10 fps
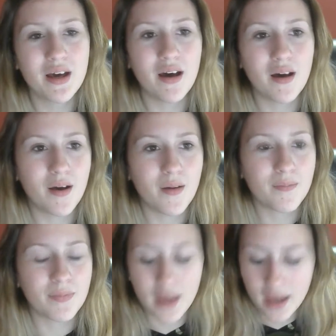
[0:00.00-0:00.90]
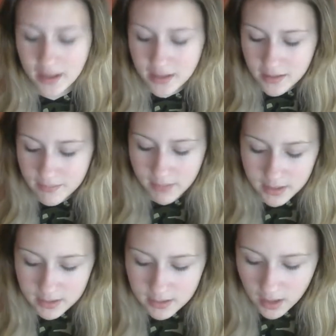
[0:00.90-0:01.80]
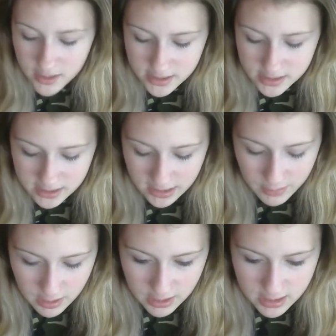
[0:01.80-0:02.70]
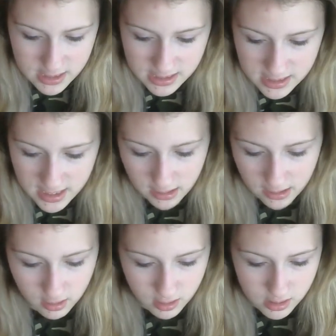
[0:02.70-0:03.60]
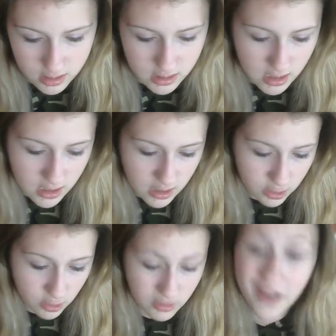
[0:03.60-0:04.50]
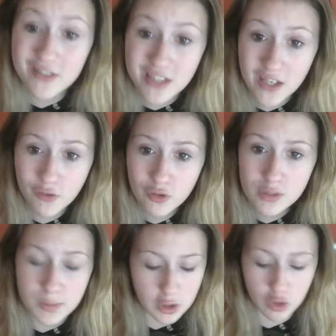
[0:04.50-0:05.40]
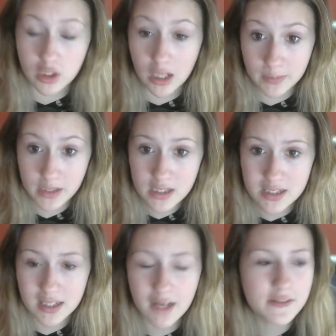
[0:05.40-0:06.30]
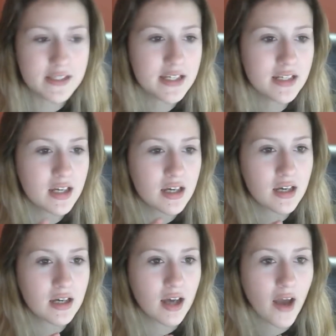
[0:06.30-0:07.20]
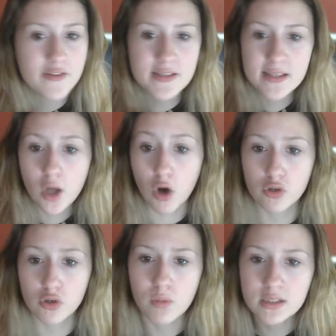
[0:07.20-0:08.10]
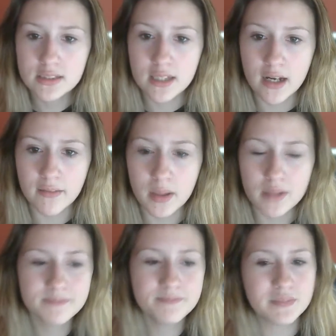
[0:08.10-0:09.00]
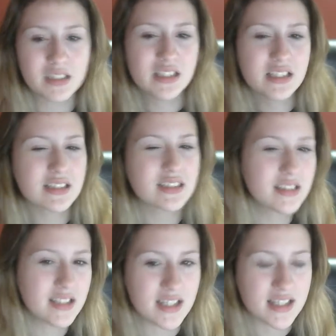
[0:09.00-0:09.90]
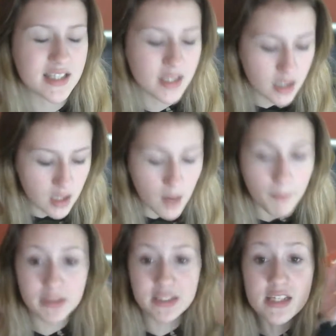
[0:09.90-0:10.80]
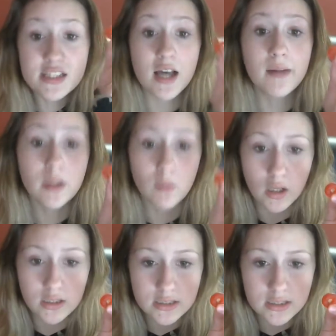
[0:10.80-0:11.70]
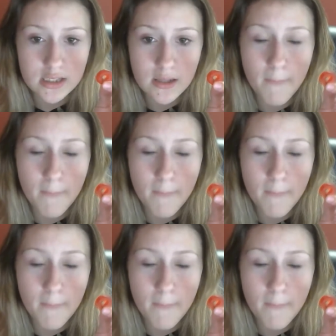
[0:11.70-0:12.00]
And my cousins gave me these things. They're lifesavers, but they're gummies. Like I've seen the hard ones, and I'm like, this is decent. But these gummy ones,